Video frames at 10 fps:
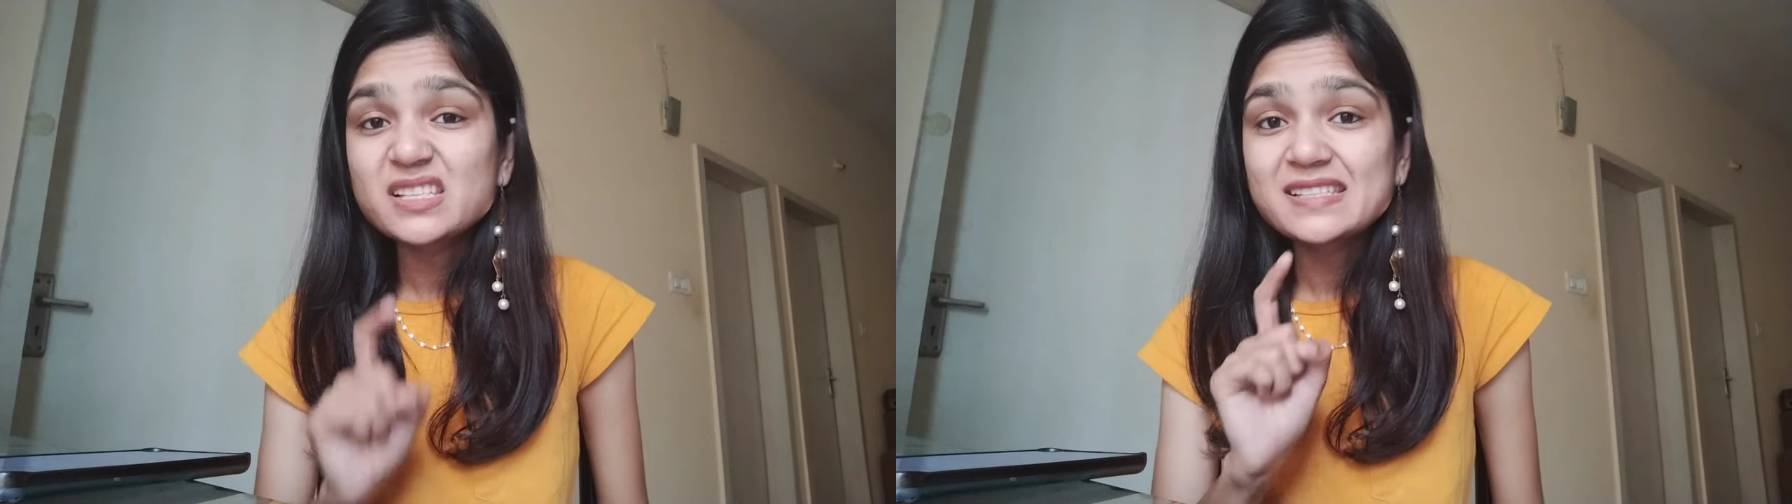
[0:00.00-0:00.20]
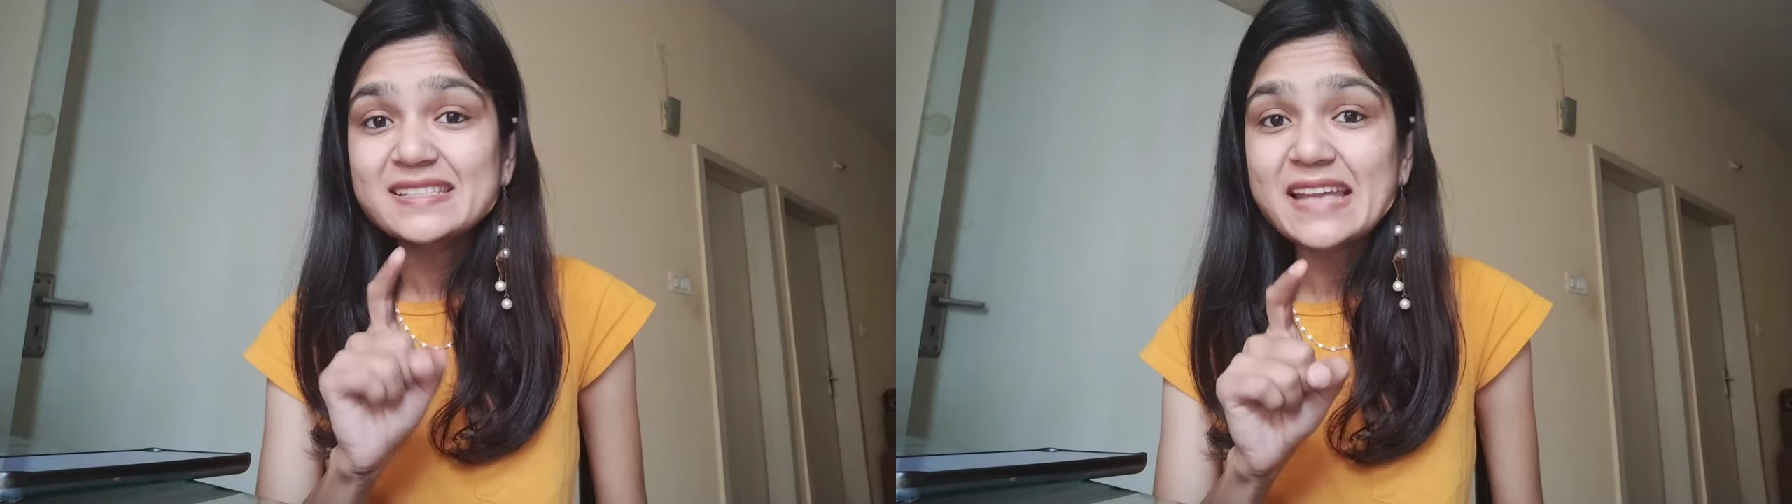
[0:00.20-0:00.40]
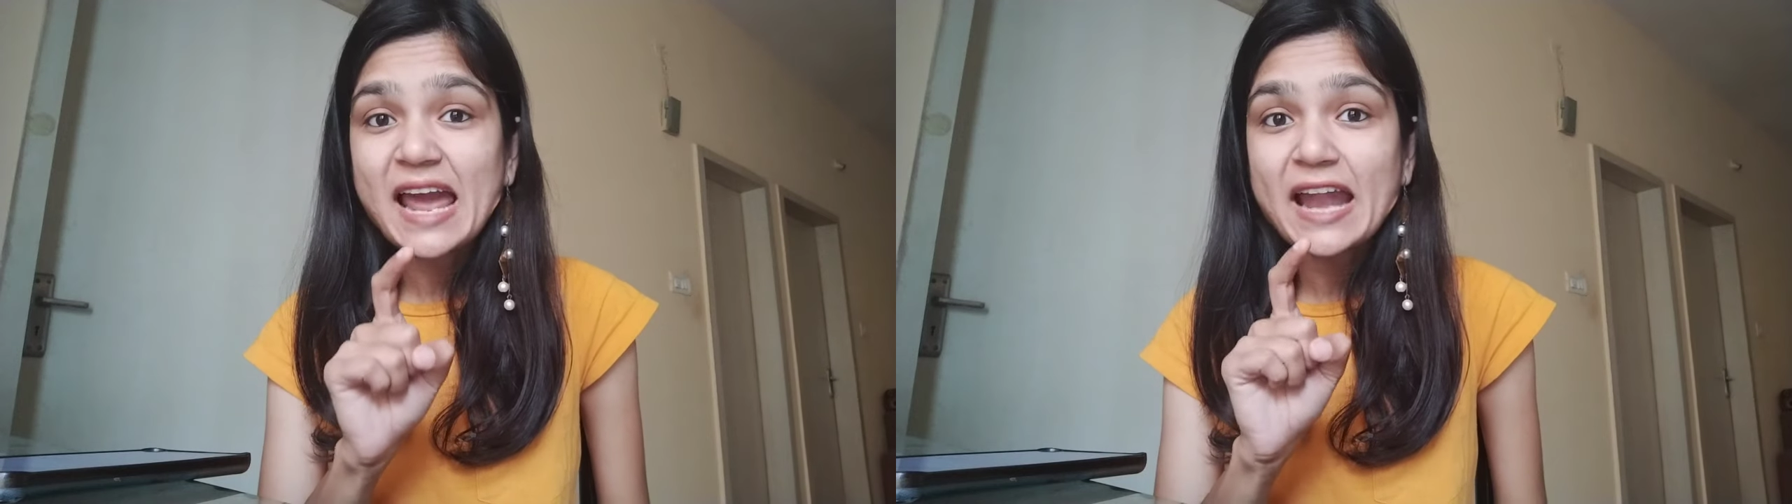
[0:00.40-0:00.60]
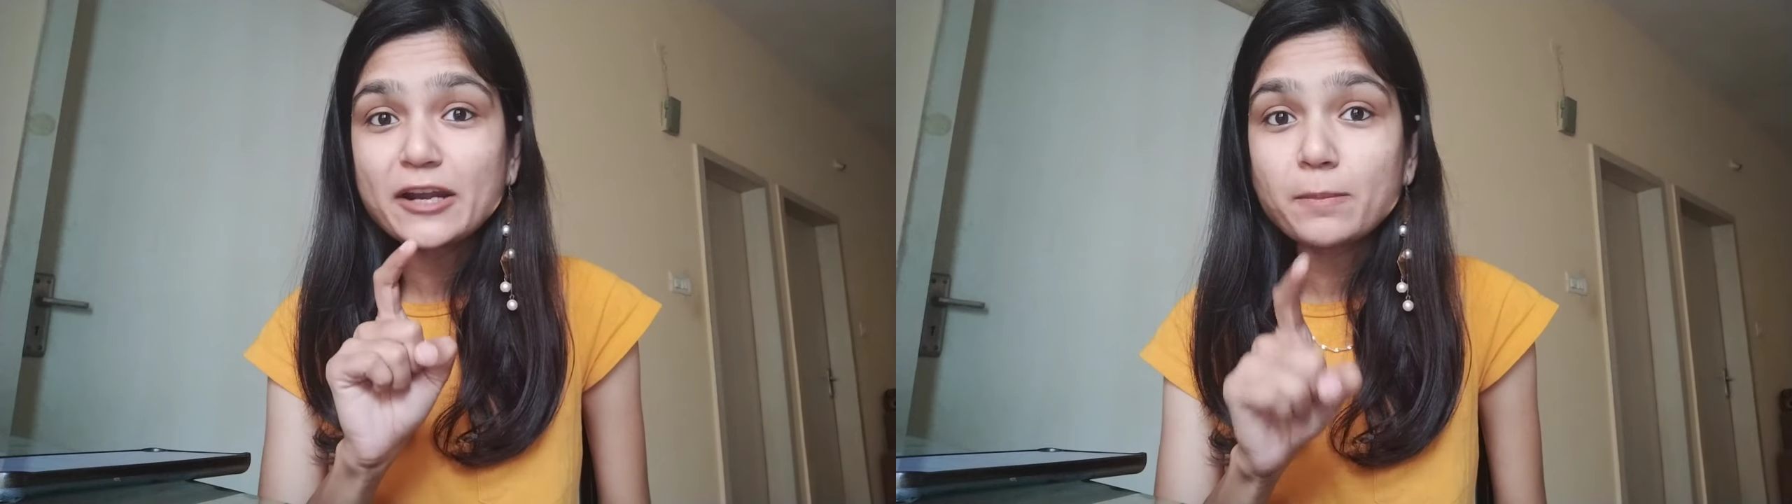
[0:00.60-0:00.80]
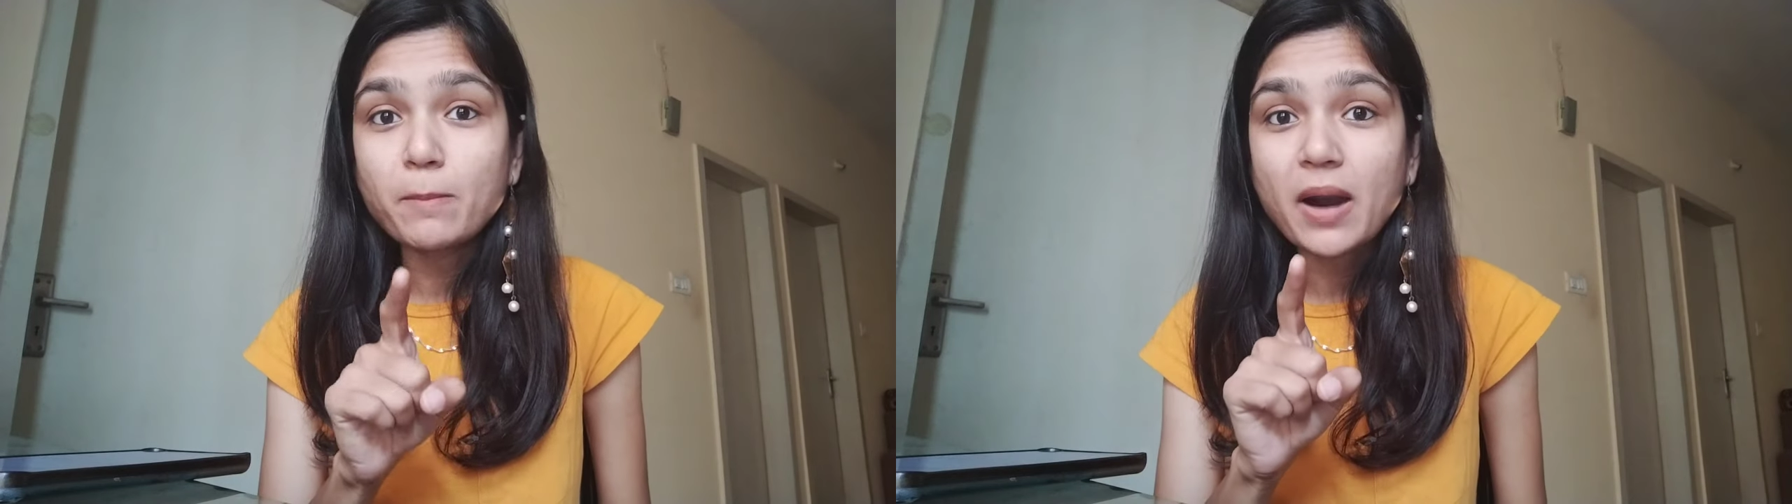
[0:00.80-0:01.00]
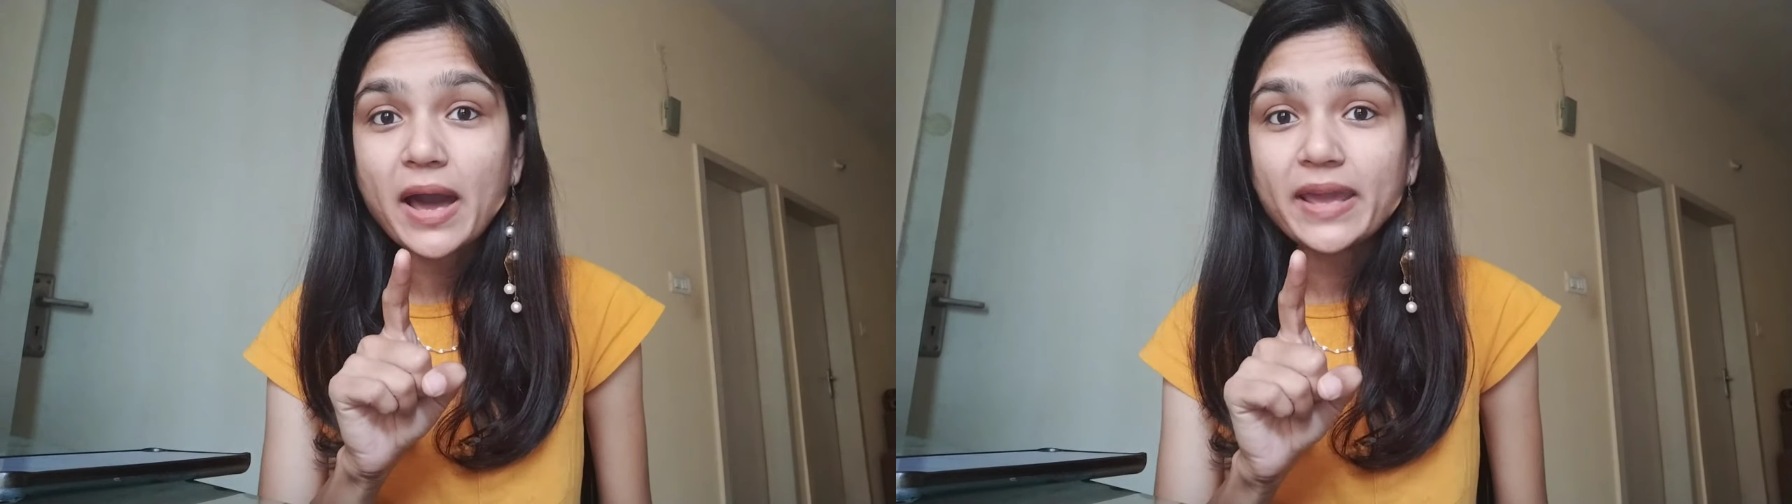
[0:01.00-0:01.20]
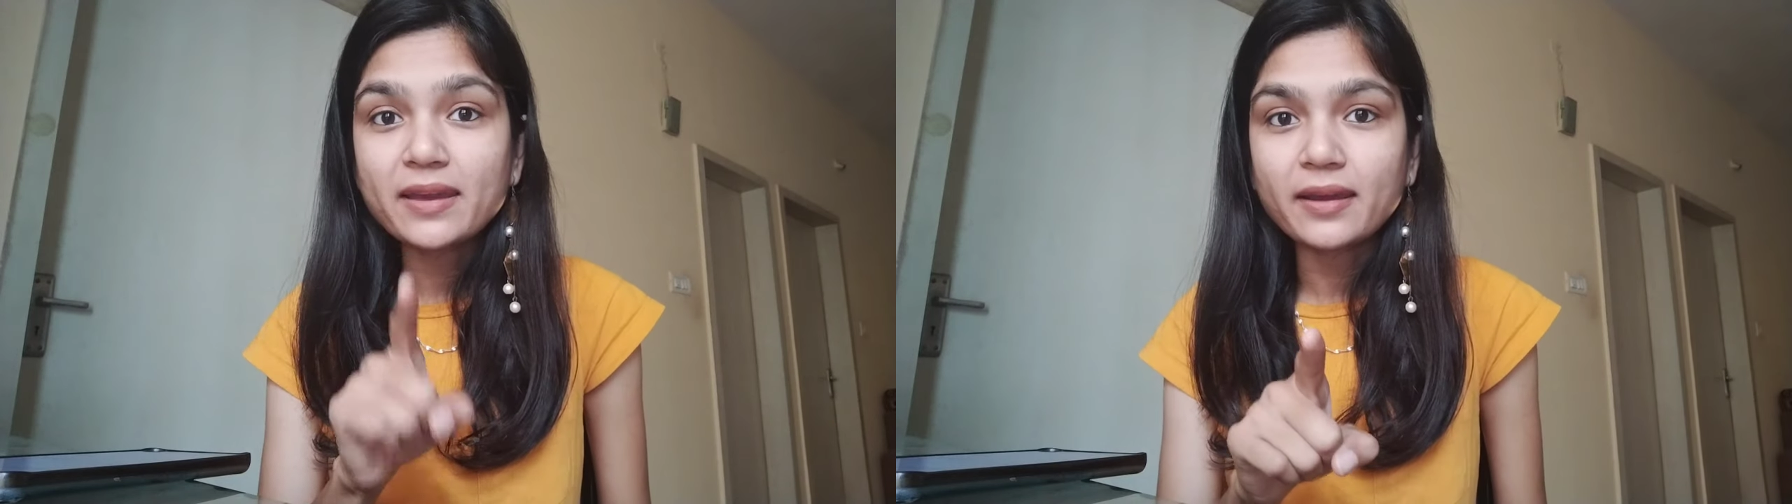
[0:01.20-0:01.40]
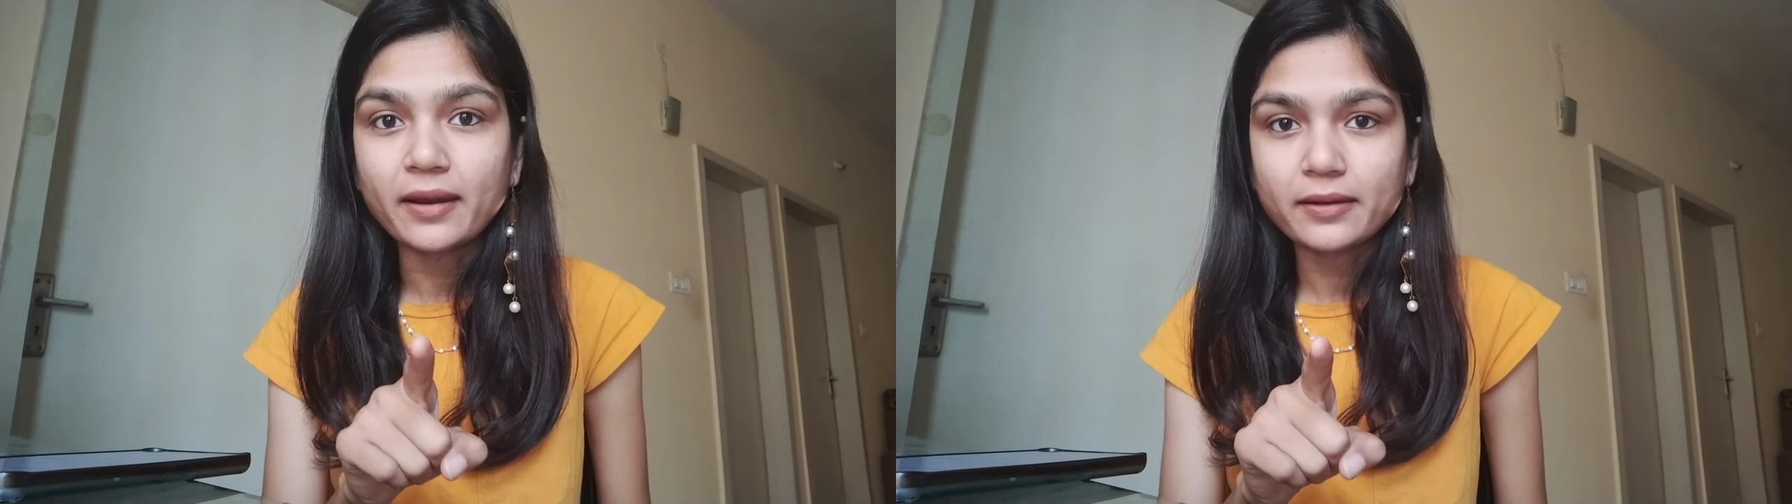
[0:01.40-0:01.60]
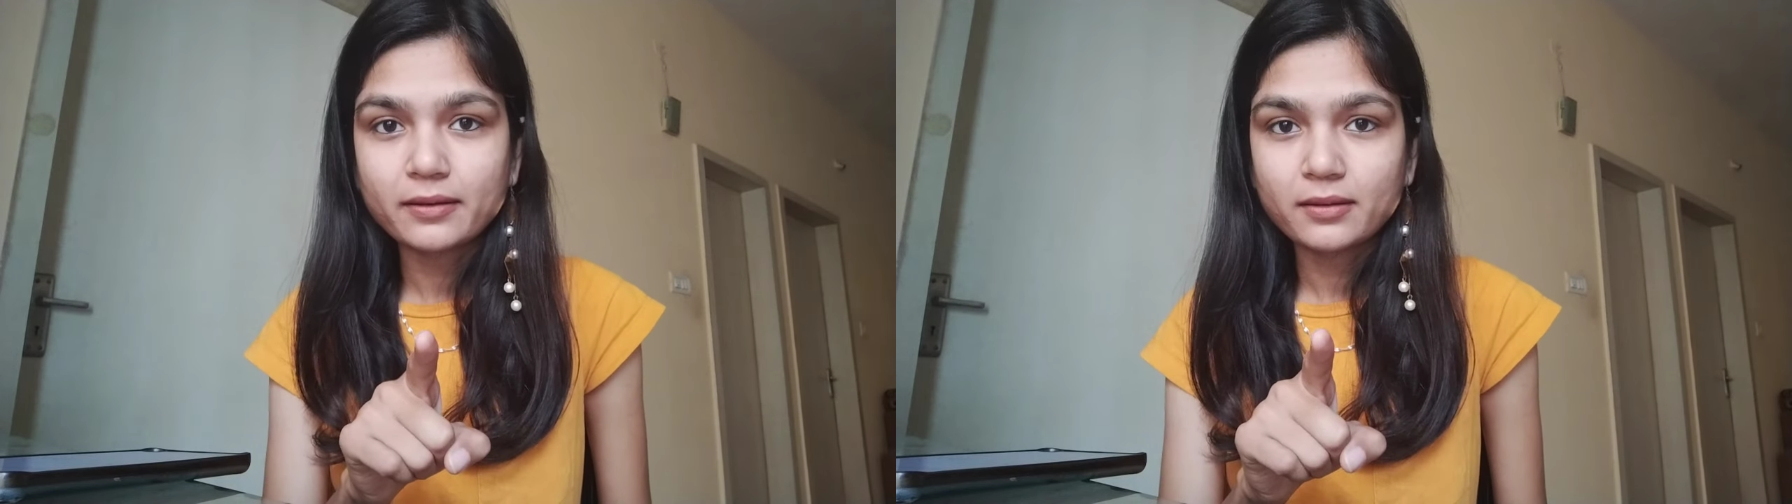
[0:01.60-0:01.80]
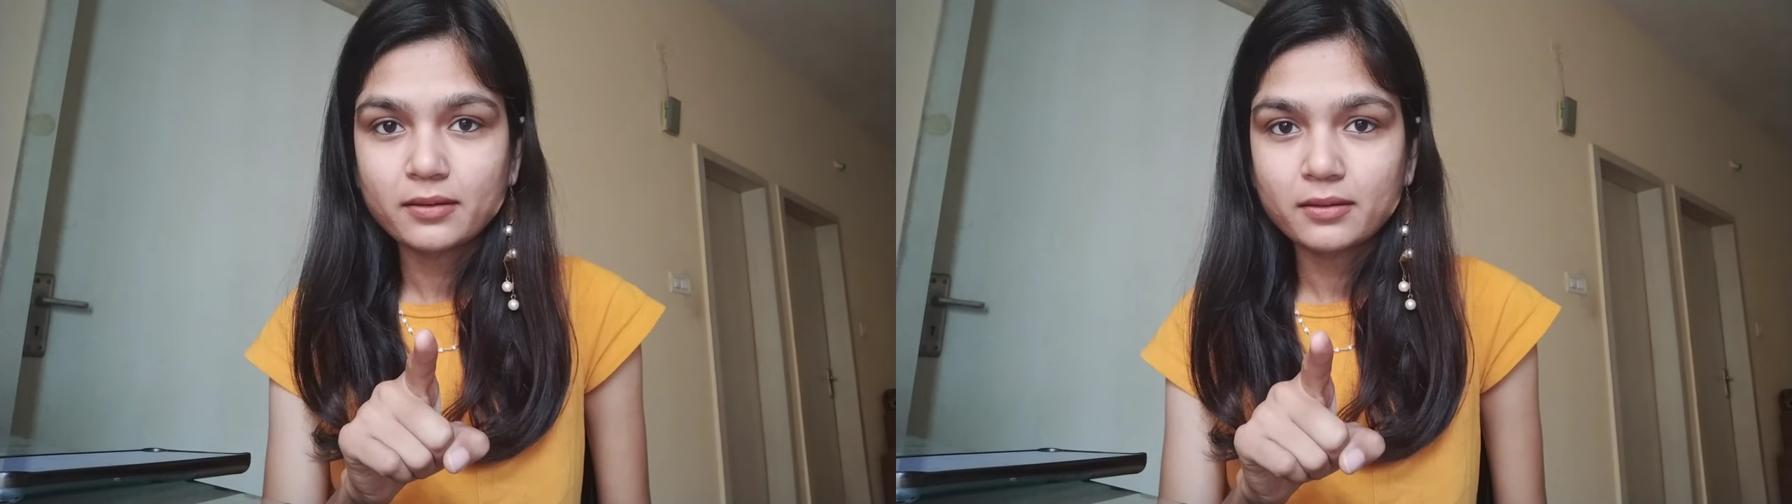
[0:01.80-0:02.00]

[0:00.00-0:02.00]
Stand by it.